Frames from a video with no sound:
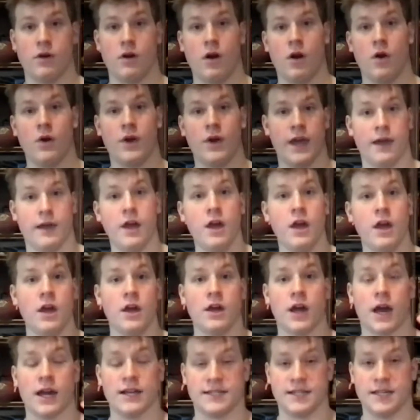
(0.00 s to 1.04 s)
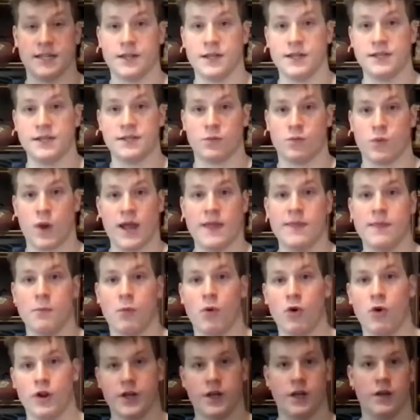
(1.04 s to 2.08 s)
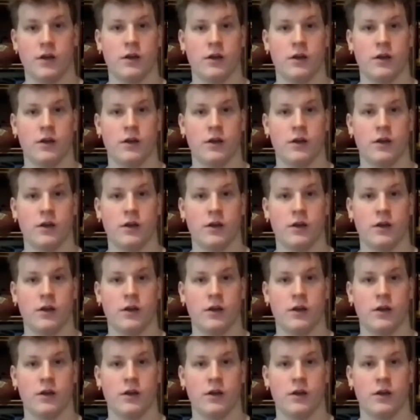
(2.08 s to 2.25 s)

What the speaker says: Okay, I see this right in the morning.